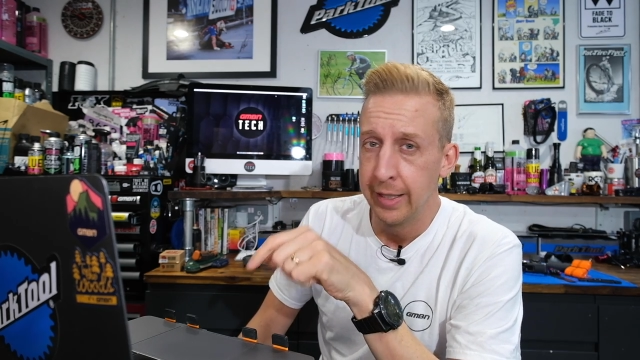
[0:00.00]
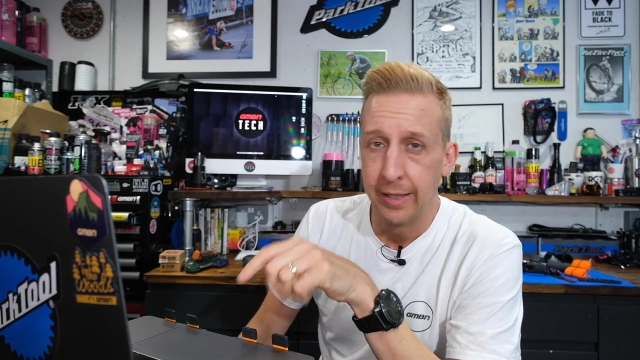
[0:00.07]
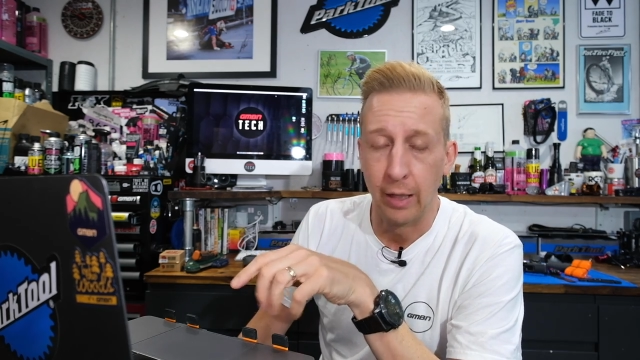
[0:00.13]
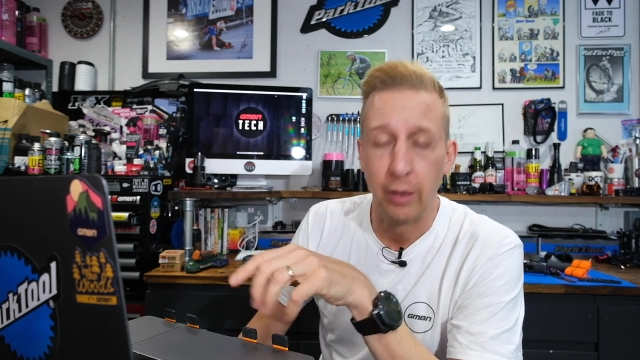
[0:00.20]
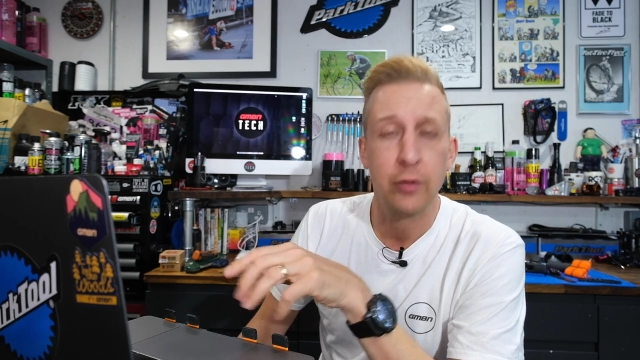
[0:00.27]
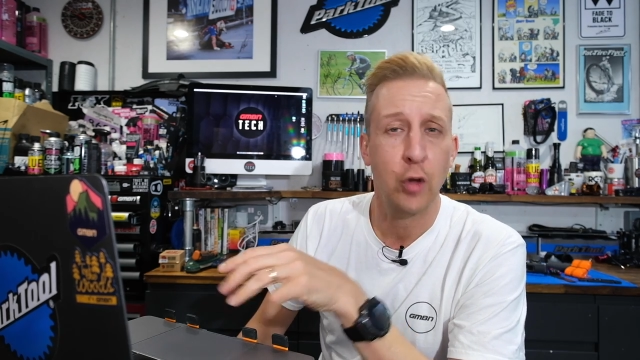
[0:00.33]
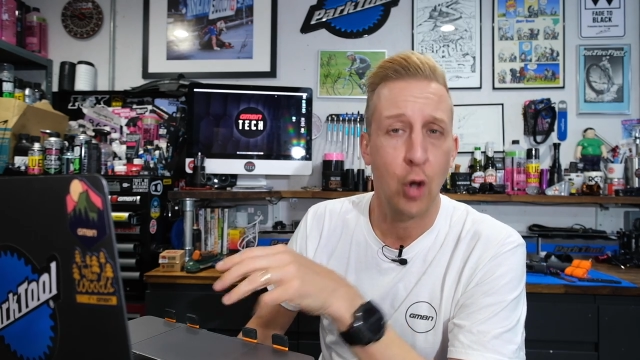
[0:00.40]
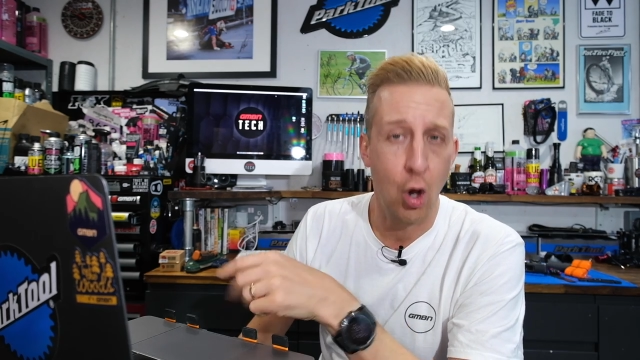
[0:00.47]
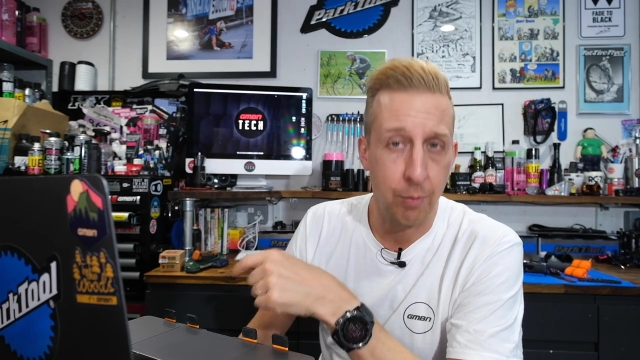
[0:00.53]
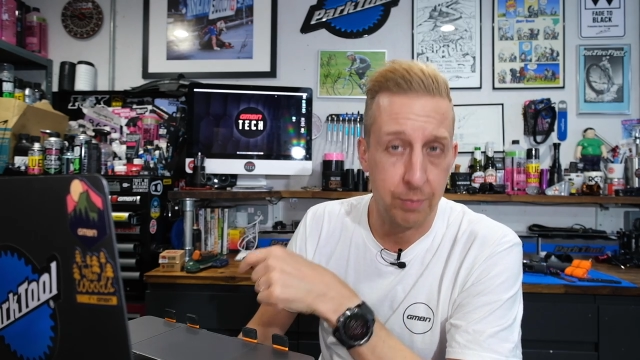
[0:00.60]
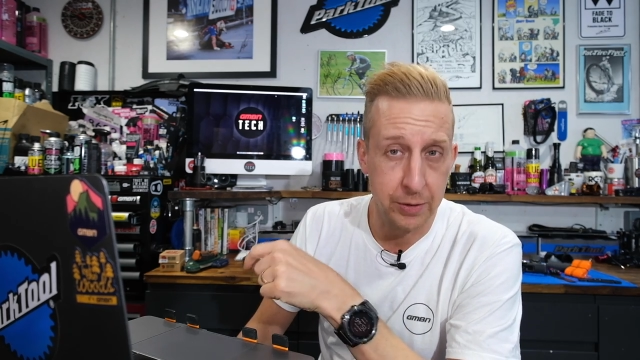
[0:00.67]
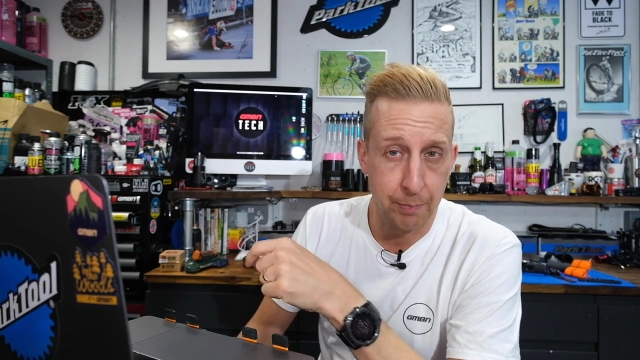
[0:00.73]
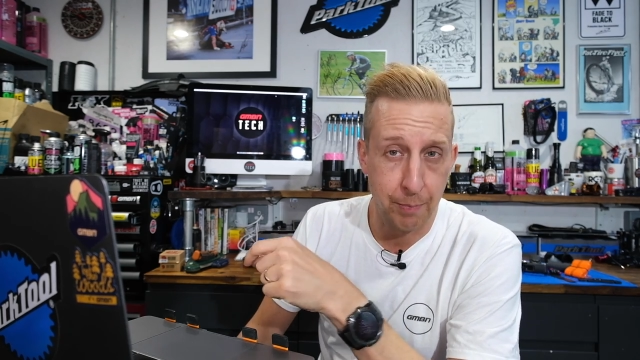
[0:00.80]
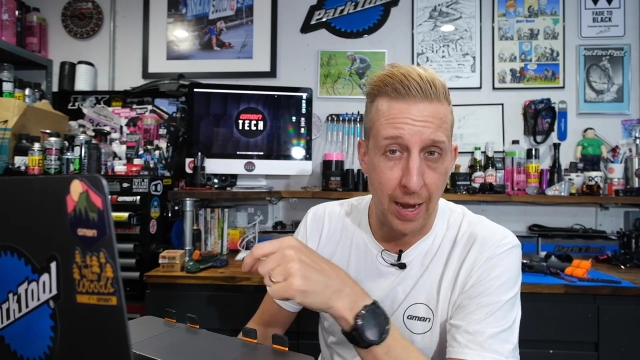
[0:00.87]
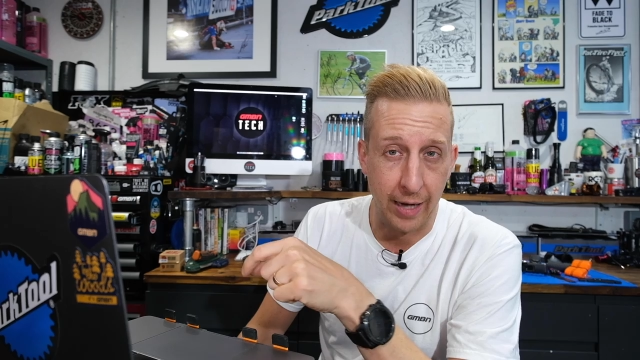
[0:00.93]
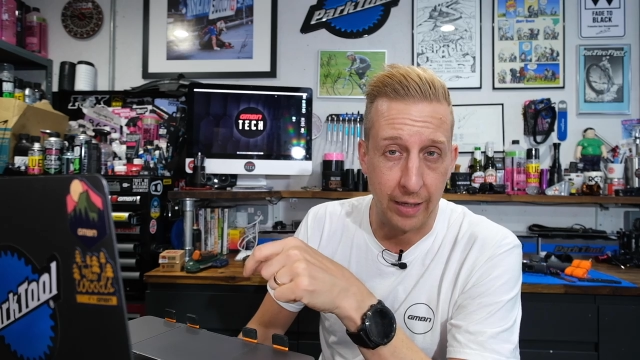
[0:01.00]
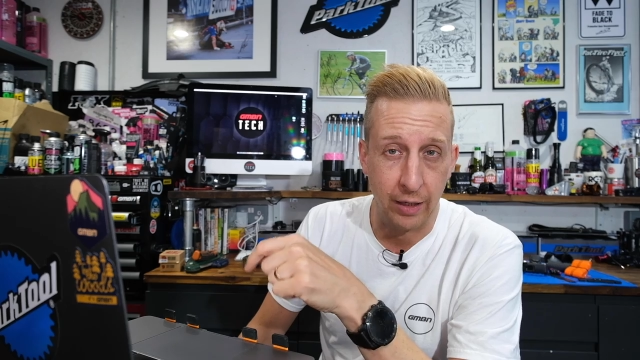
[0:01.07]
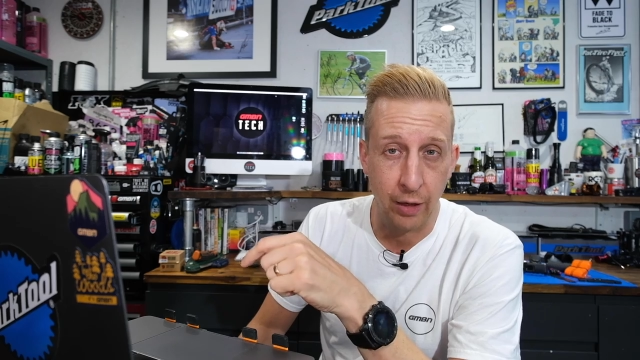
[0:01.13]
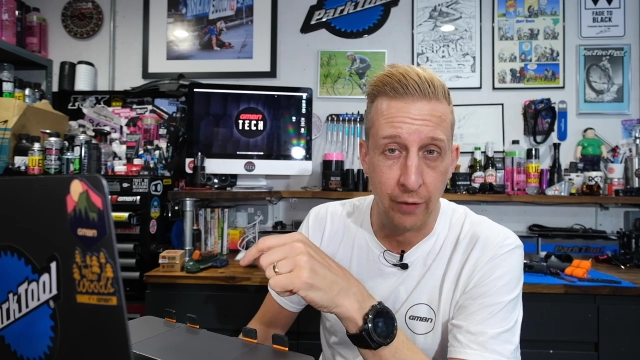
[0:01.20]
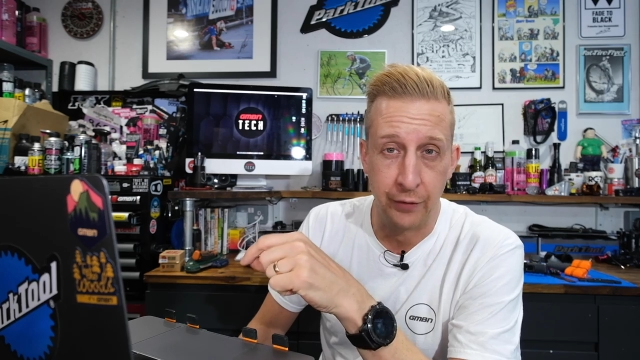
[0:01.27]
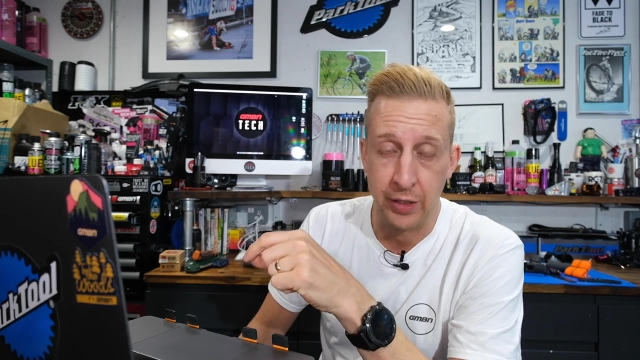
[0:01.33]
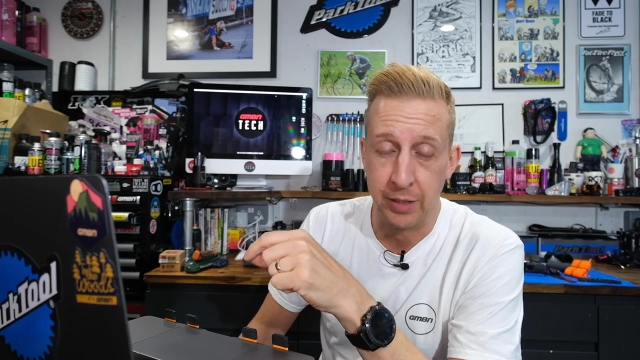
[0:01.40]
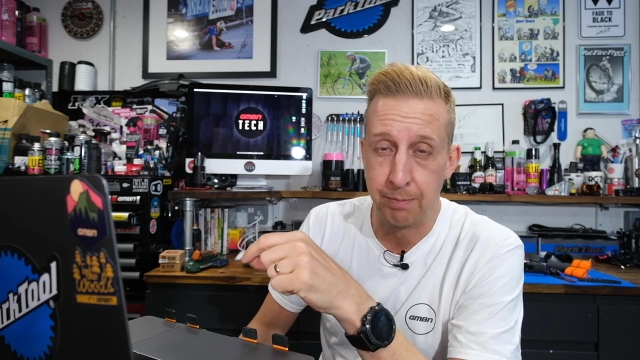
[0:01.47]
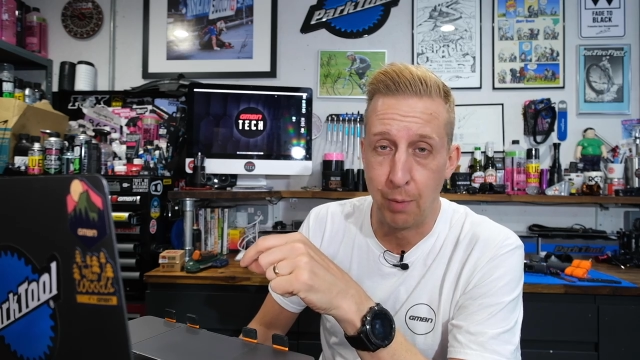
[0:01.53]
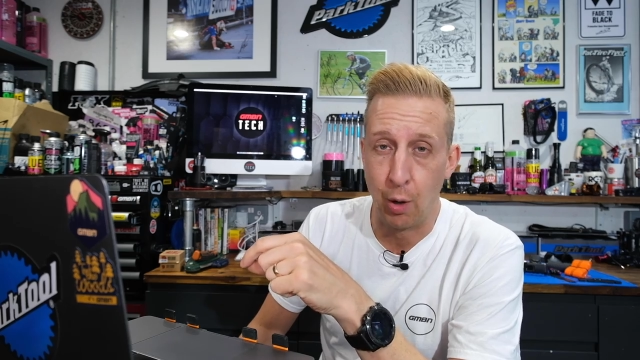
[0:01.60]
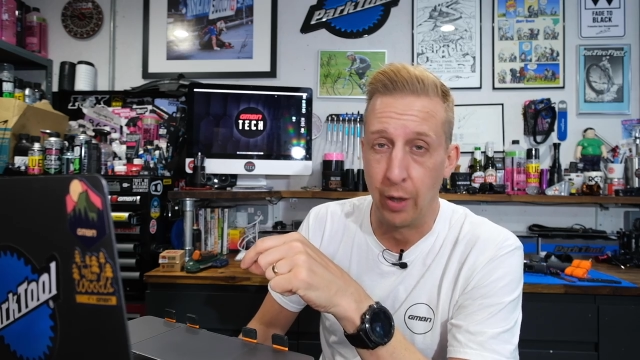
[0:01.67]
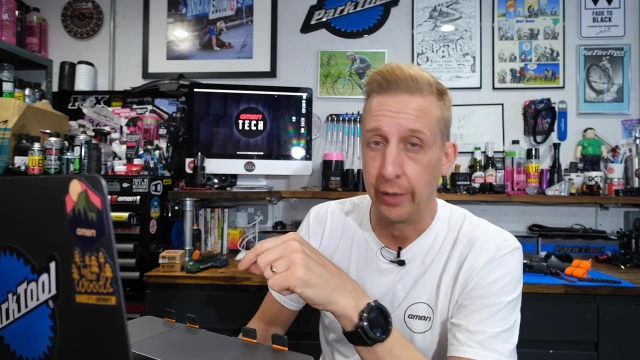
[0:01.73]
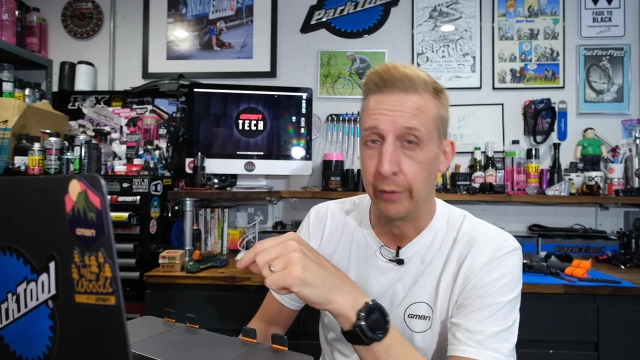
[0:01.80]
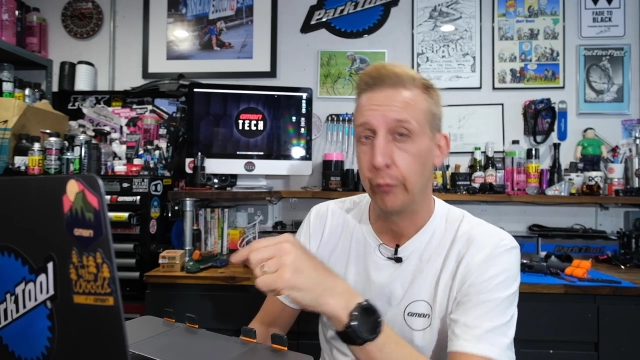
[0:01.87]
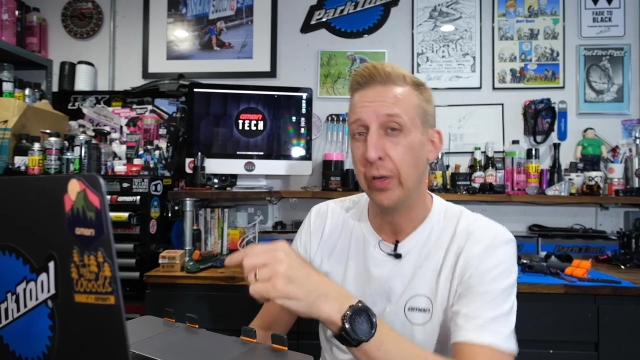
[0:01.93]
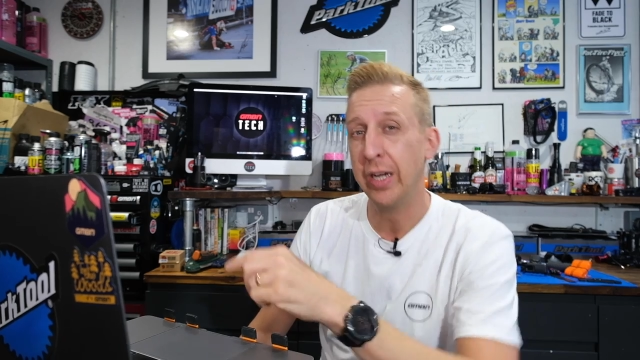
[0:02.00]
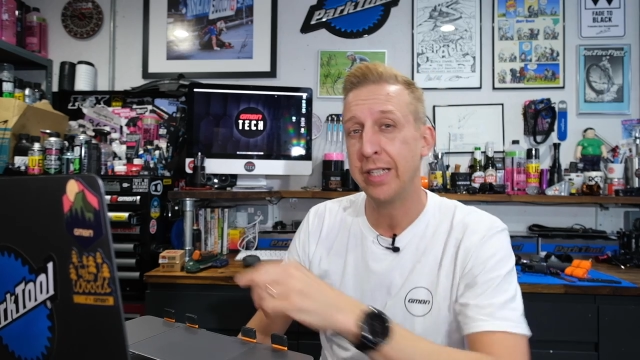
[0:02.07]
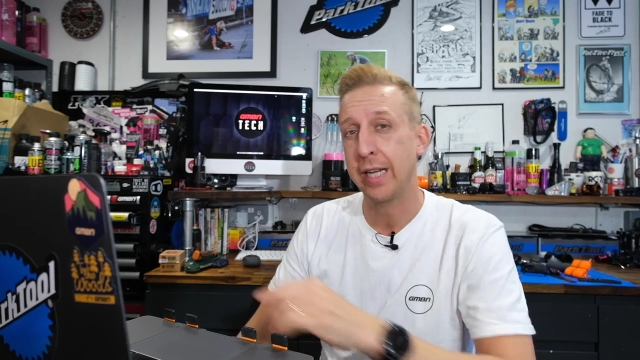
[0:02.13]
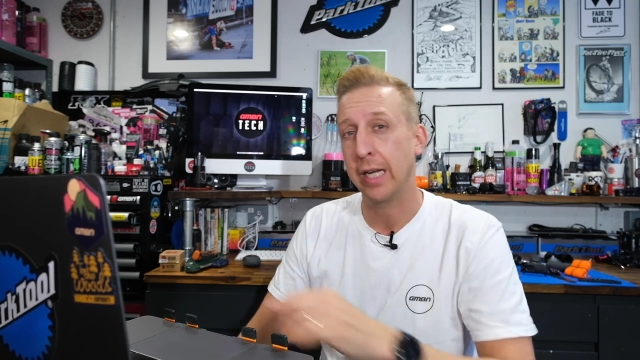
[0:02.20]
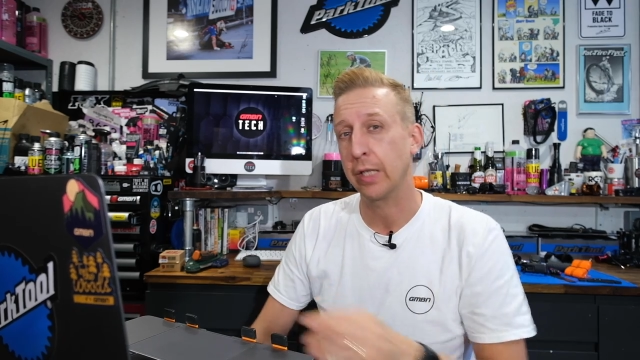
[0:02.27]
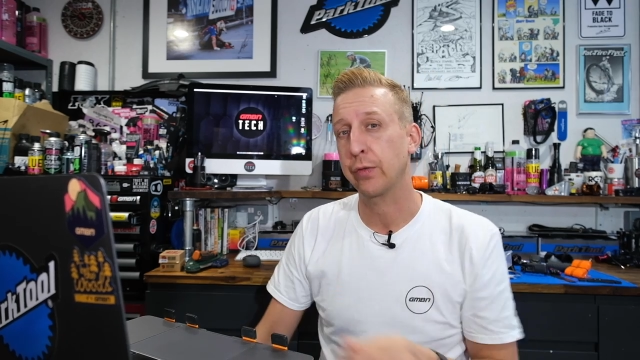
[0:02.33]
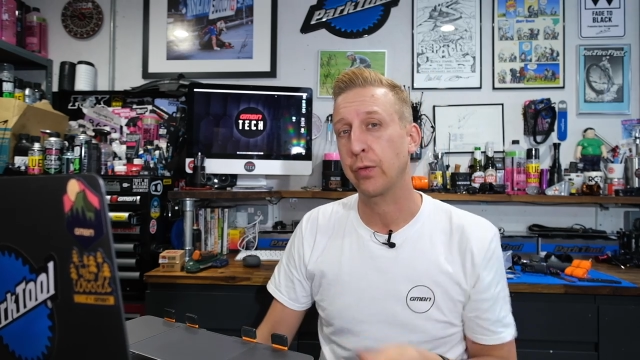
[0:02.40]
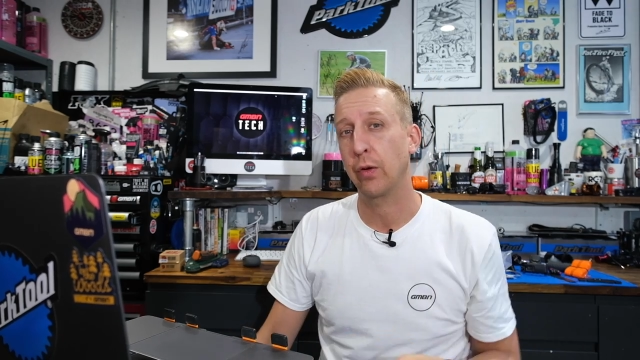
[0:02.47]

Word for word: Now the top spec of this bike retails